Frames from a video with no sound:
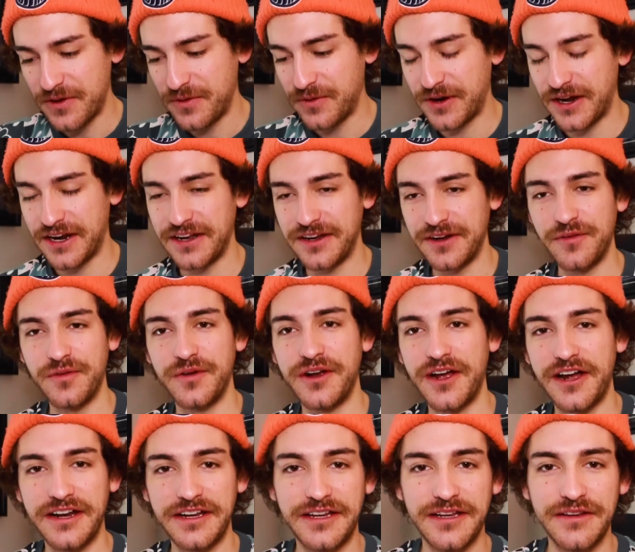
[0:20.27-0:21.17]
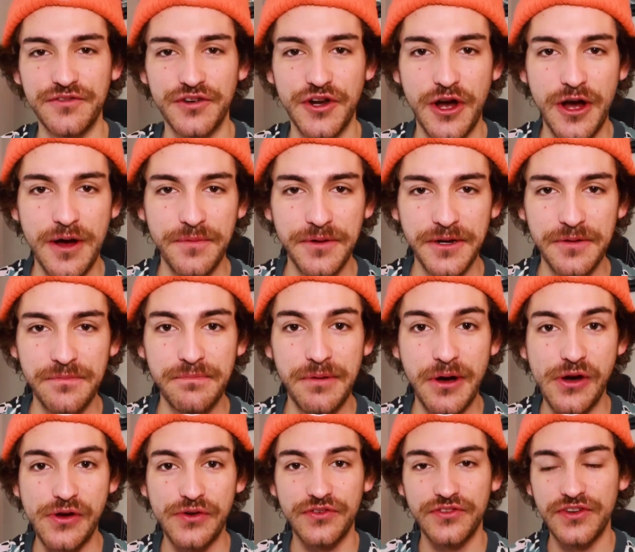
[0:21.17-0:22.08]
We gotta keep calm and
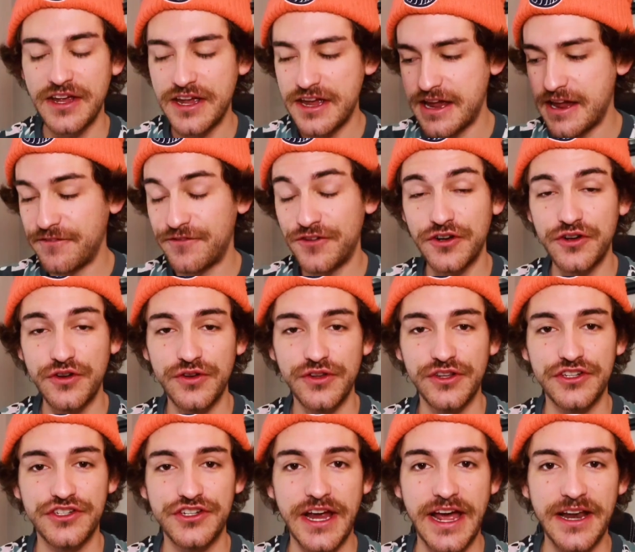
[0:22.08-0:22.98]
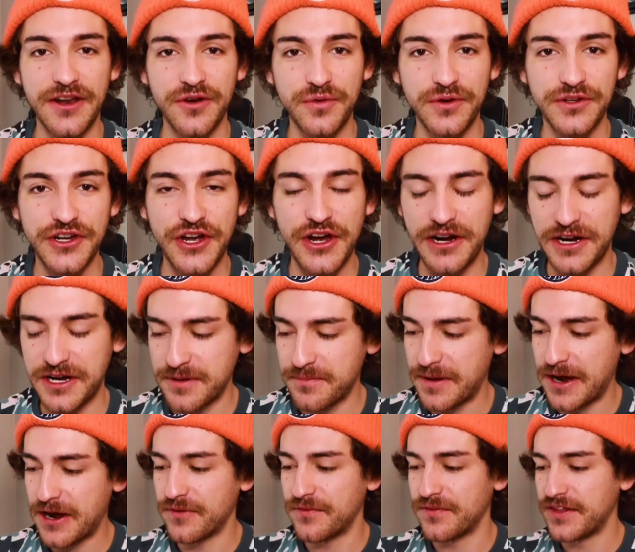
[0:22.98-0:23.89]
composed. If you're new to the channel, we're talking
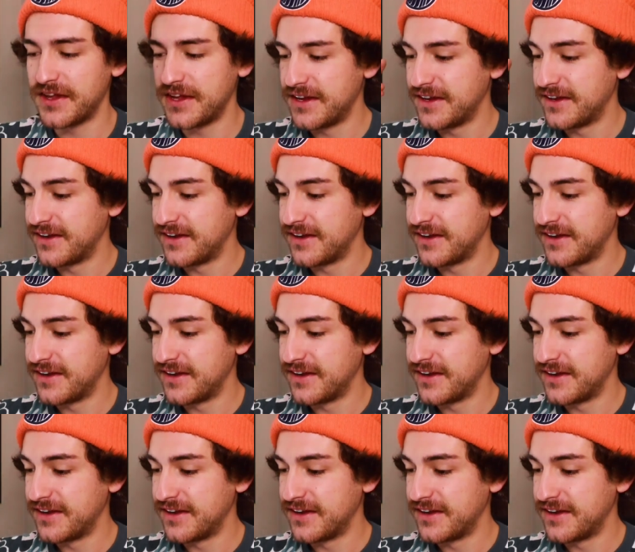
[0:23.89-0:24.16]
about